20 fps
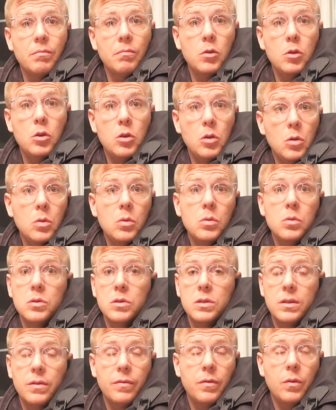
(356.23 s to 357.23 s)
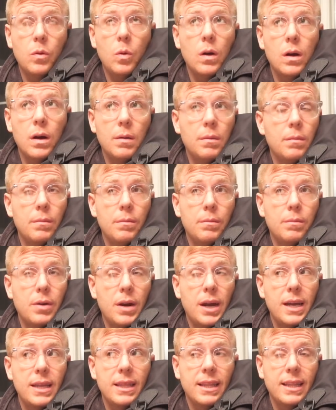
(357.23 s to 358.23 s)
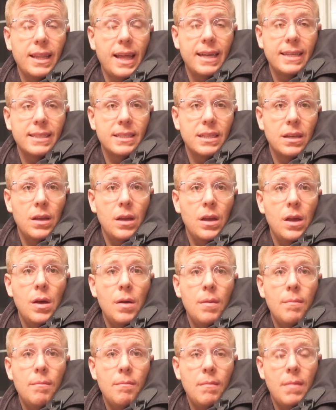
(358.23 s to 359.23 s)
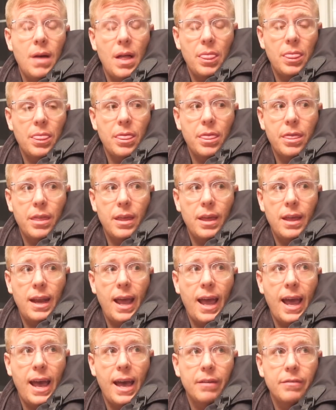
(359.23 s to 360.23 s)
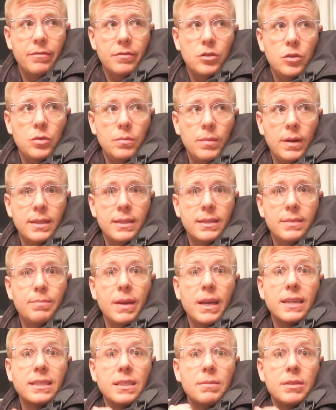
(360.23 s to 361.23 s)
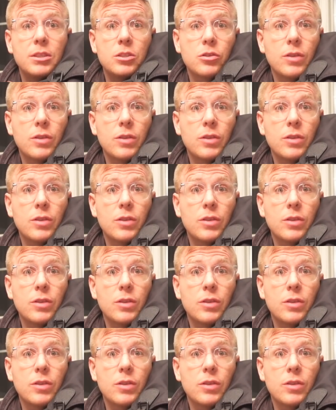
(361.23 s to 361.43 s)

used for probably the last month and a half, two months. Because I've been